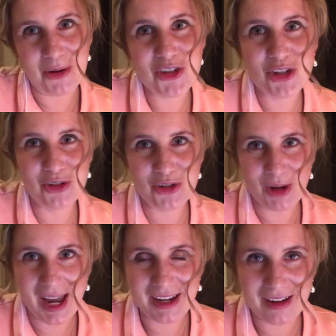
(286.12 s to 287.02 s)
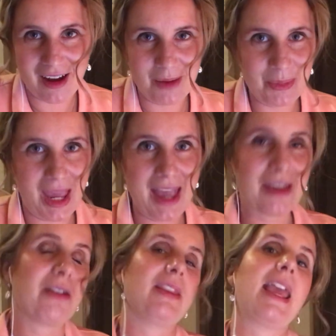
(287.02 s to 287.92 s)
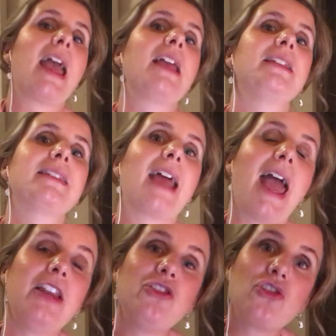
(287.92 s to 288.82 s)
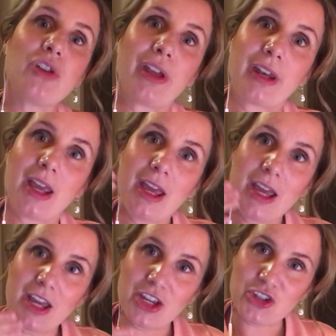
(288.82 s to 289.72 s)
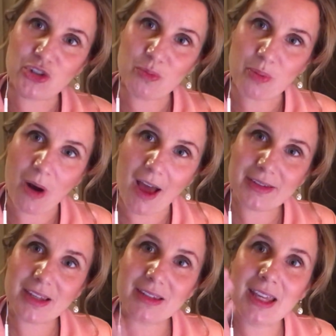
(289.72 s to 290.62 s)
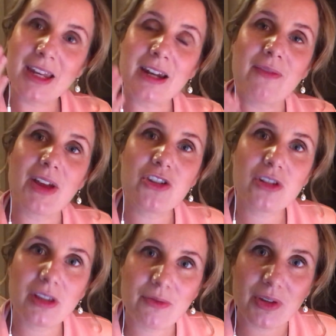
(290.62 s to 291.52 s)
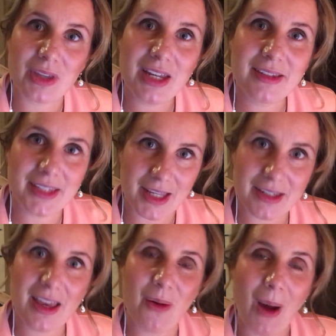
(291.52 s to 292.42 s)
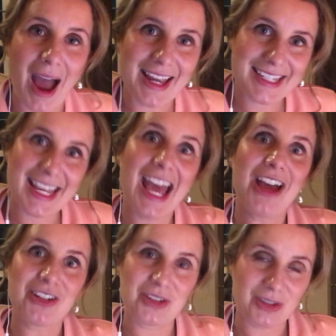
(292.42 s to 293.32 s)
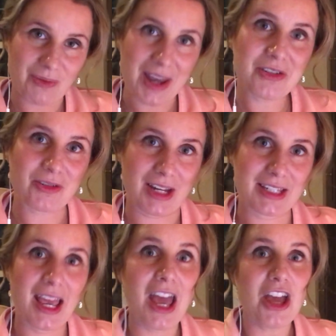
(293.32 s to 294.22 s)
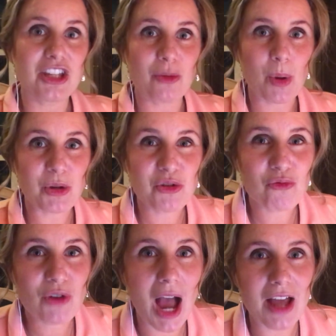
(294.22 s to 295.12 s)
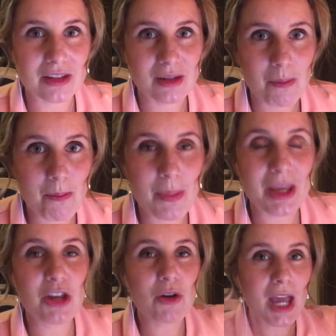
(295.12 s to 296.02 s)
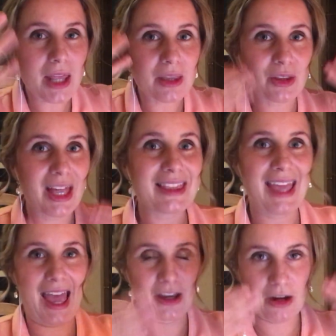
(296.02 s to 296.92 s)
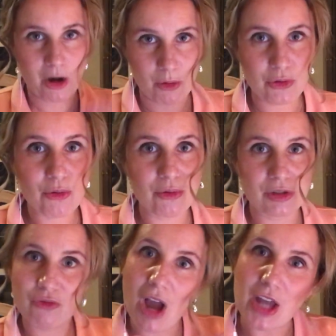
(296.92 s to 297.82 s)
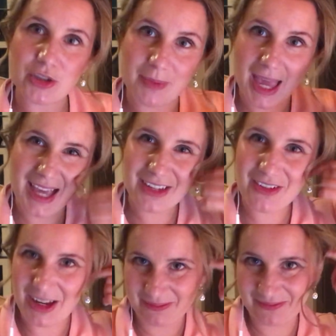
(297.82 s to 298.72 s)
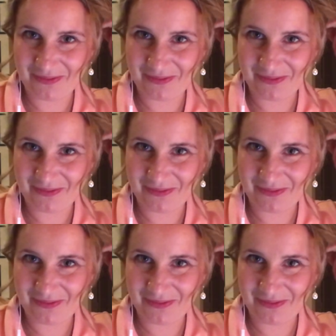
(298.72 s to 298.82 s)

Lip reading: juice your anger and be angry. The intention is to process it and eventually release it, right? To surrender it. But you've got to let the anger go through, and you've got to be angry.